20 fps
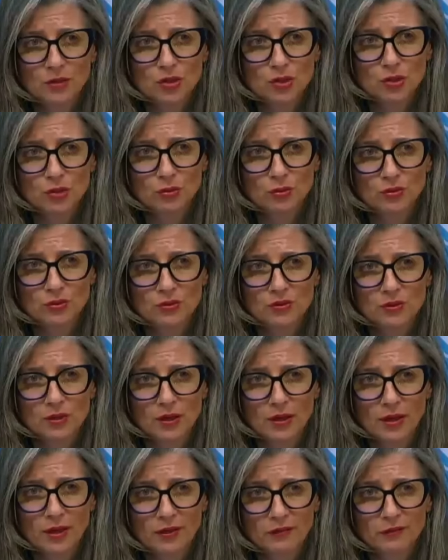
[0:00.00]
should
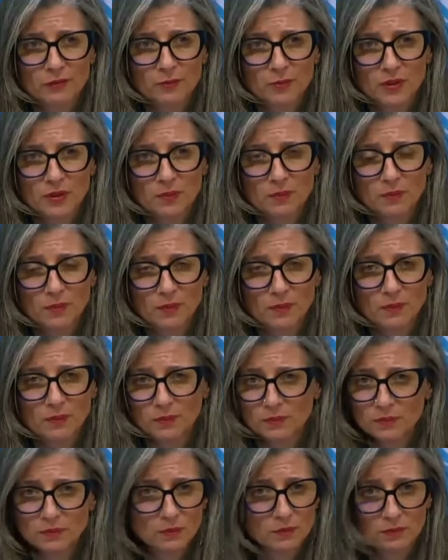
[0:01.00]
have been